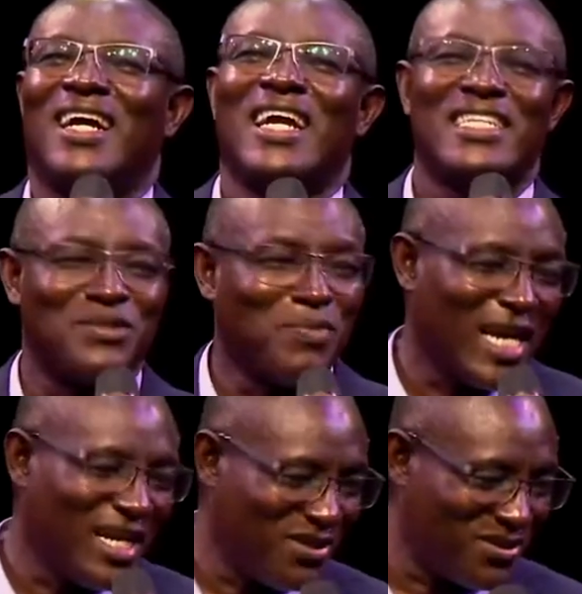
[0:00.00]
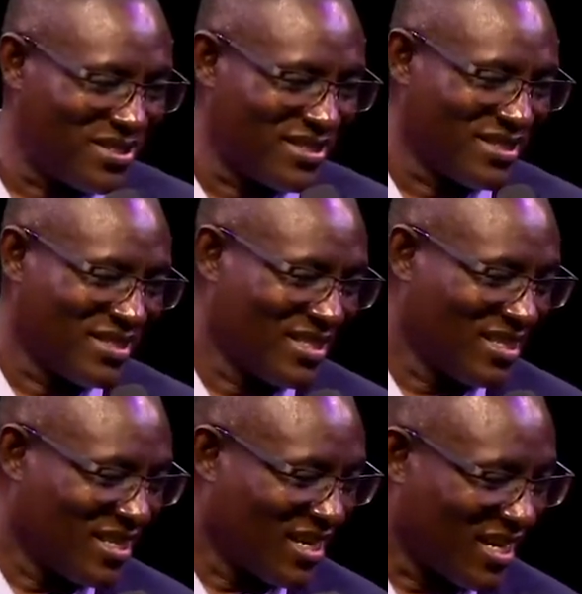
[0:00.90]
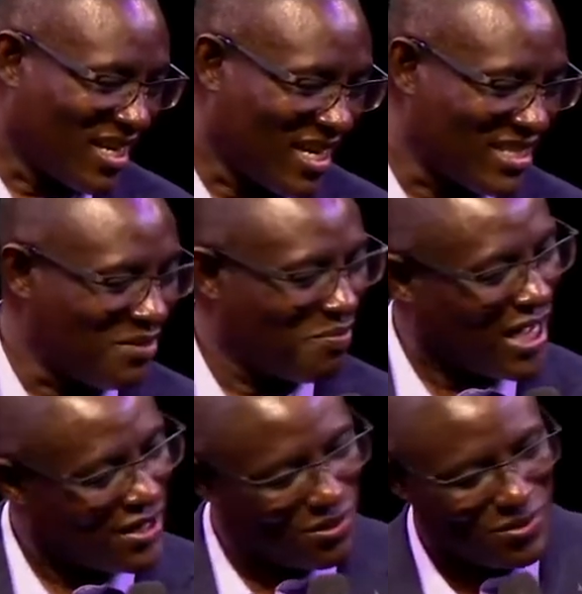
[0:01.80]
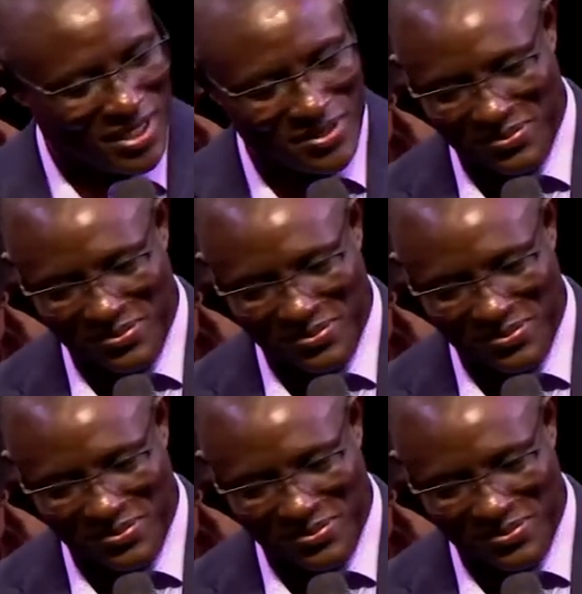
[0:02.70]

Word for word: And I smiled. I said, By the way,